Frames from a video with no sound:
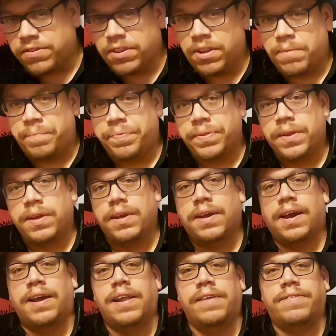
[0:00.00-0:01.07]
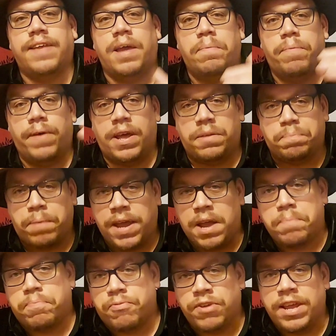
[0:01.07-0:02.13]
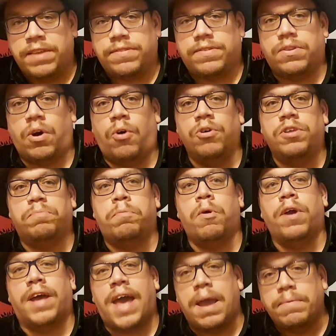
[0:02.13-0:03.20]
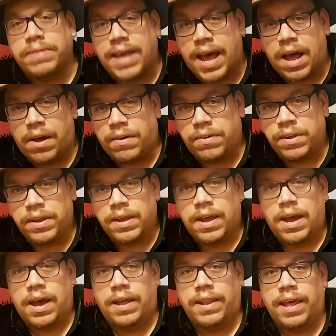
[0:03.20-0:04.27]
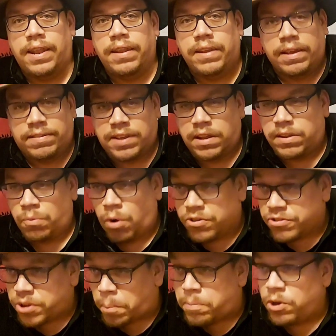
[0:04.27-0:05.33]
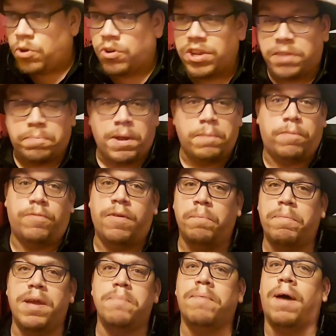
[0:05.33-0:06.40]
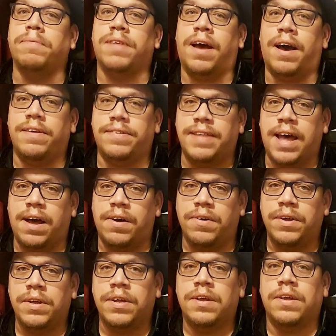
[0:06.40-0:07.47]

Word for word: to them. And as they as Peter preached, the Holy Spirit came down, and then he said, "What's stopping all these people from being baptized now?"